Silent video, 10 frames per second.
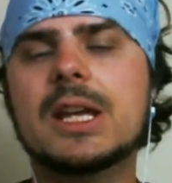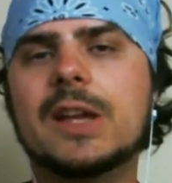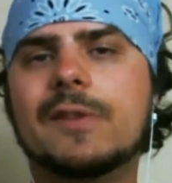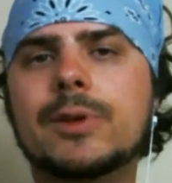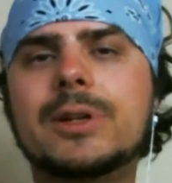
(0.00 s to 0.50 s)

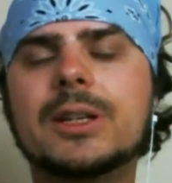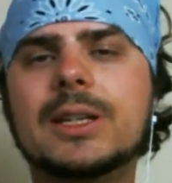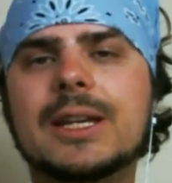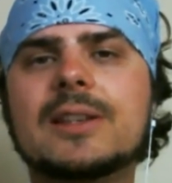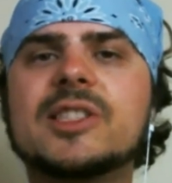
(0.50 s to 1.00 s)
if you can
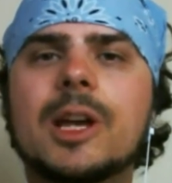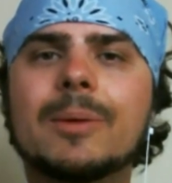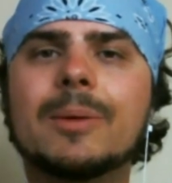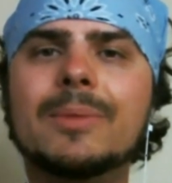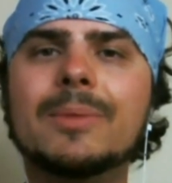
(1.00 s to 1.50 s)
get
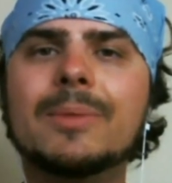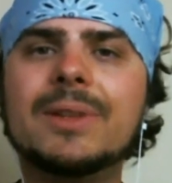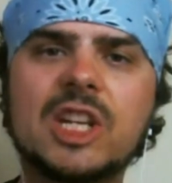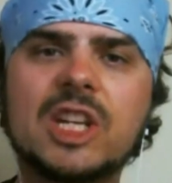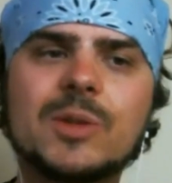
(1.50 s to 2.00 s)
some
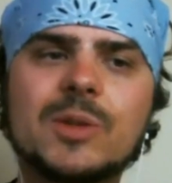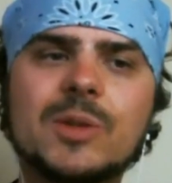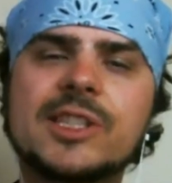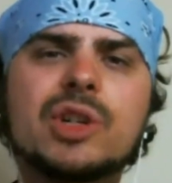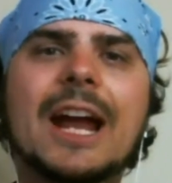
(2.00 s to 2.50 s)
engagement, some
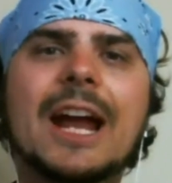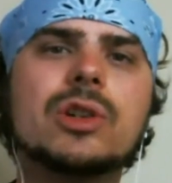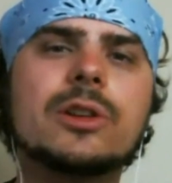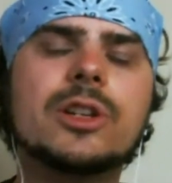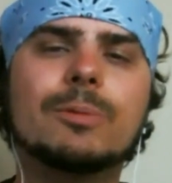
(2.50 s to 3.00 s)
traction
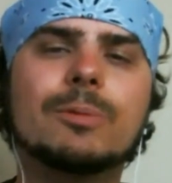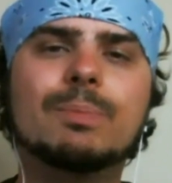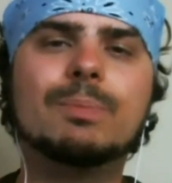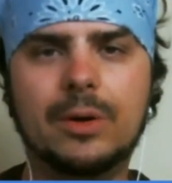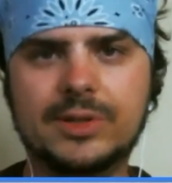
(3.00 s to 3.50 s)
on your
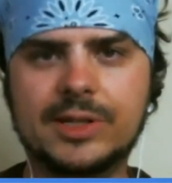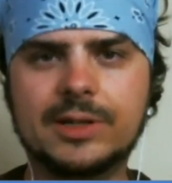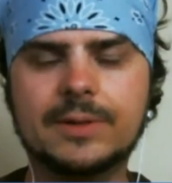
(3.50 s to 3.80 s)
post,